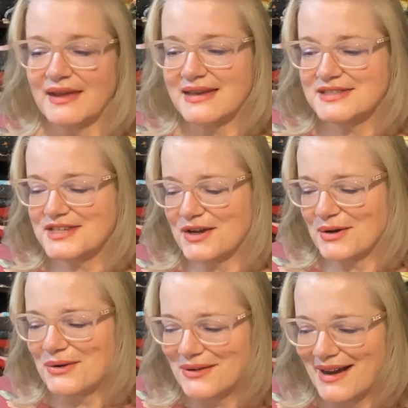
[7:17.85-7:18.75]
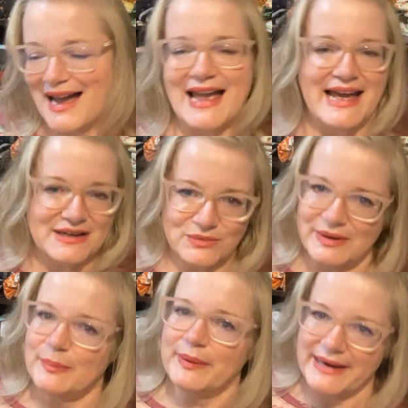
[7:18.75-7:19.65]
So I had to
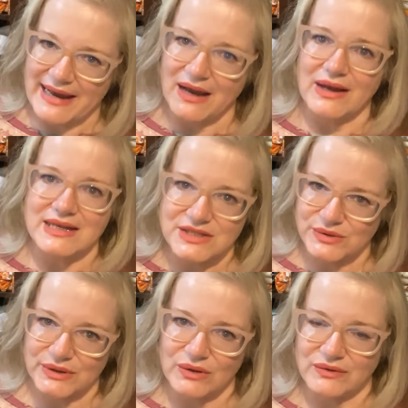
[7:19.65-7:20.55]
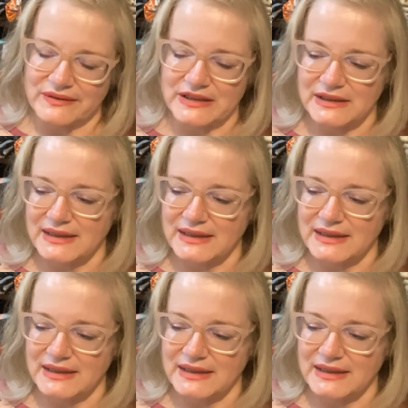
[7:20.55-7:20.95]
rip it out and do it over.